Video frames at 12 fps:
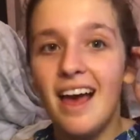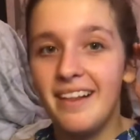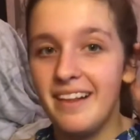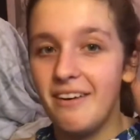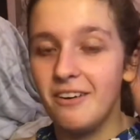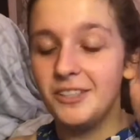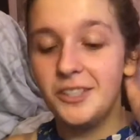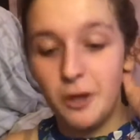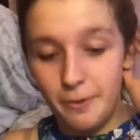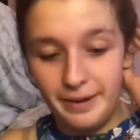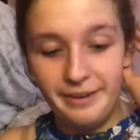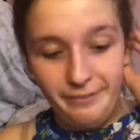There were
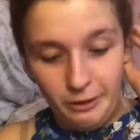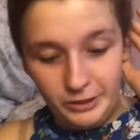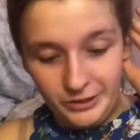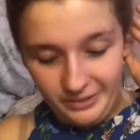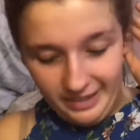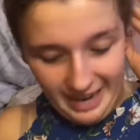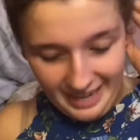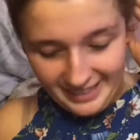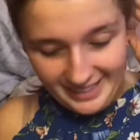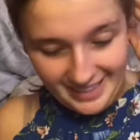so many votes for that.